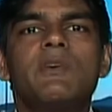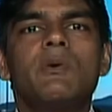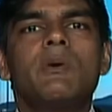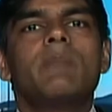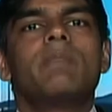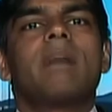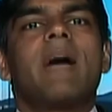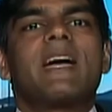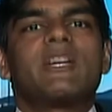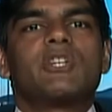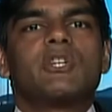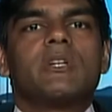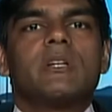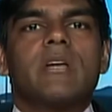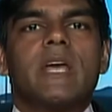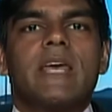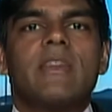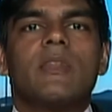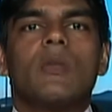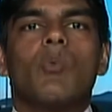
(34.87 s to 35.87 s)
imagine
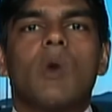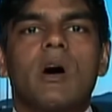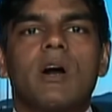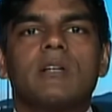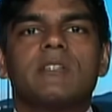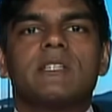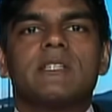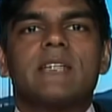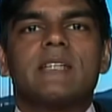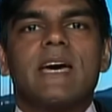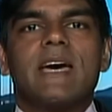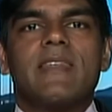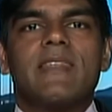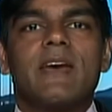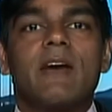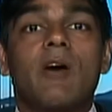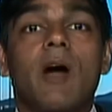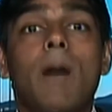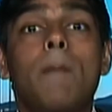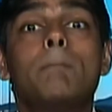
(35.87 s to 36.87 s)
in the world today,
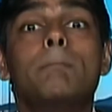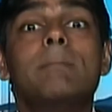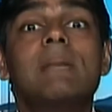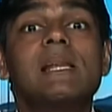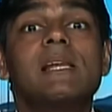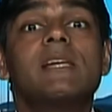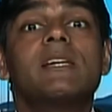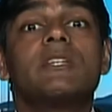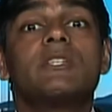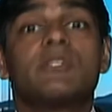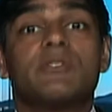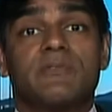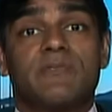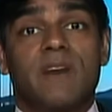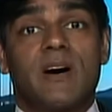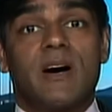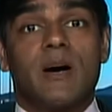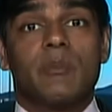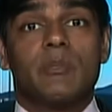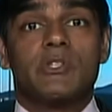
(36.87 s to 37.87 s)
there are millions of
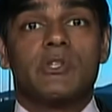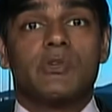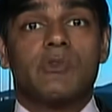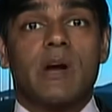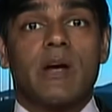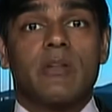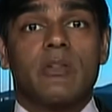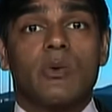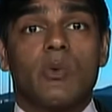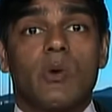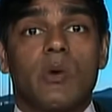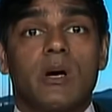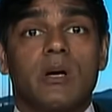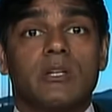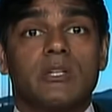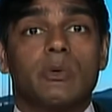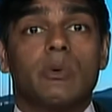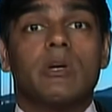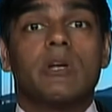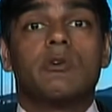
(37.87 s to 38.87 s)
farmers around the world
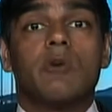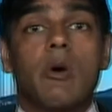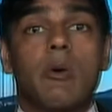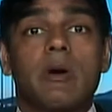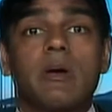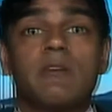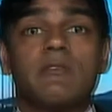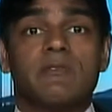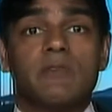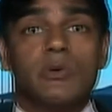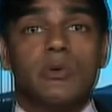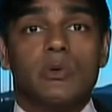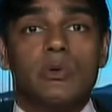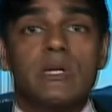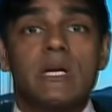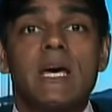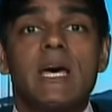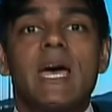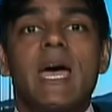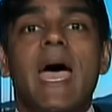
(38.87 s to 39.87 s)
who are growing food
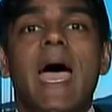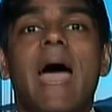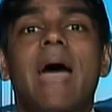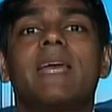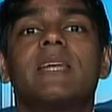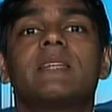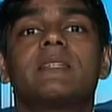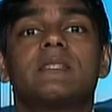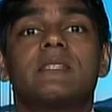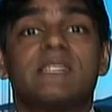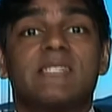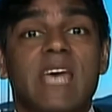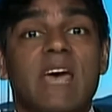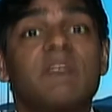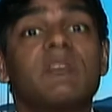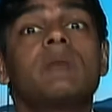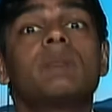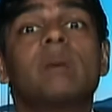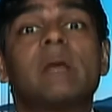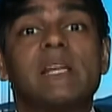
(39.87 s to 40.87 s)
and
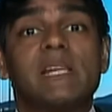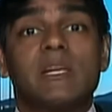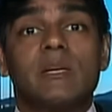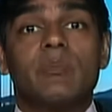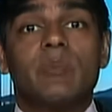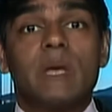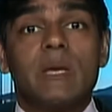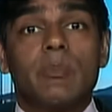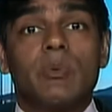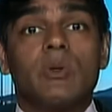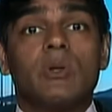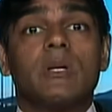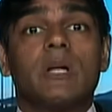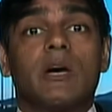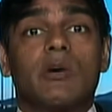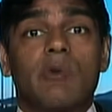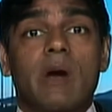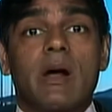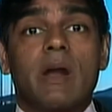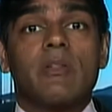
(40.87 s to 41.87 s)
seven billion people
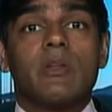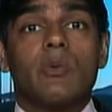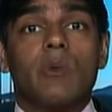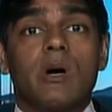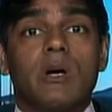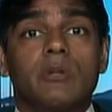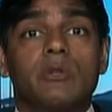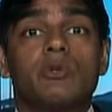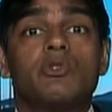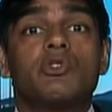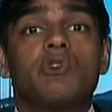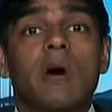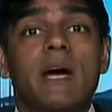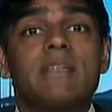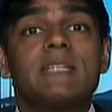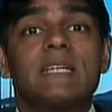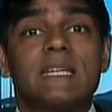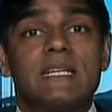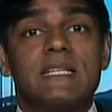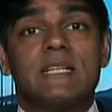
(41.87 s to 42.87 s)
around the world who try
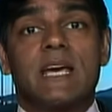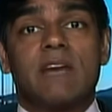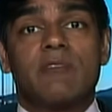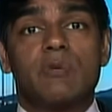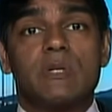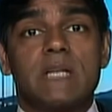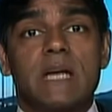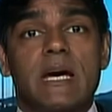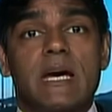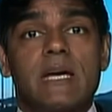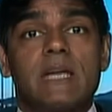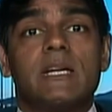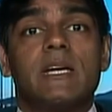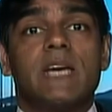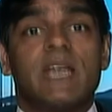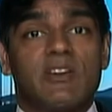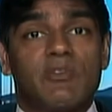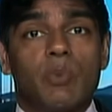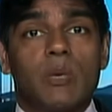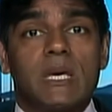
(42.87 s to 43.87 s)
to eat every day
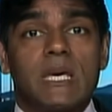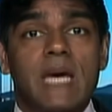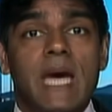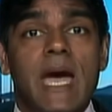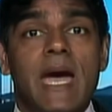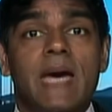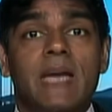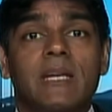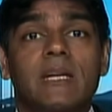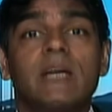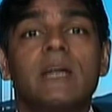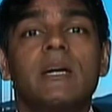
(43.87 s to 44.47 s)
if we can.